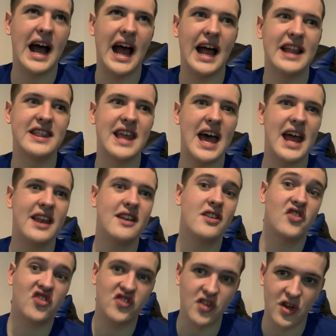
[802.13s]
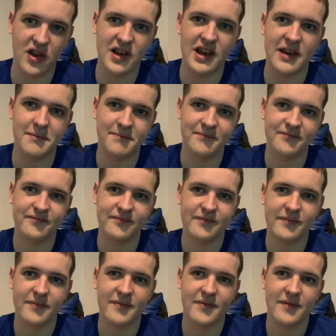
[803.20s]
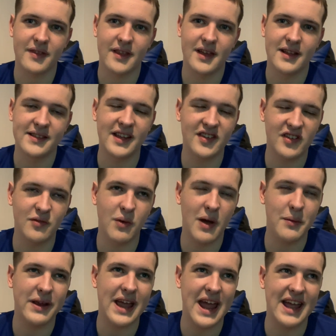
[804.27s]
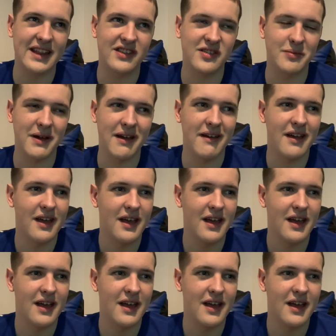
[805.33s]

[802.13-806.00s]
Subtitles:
And then Sterling. This is where we get into it.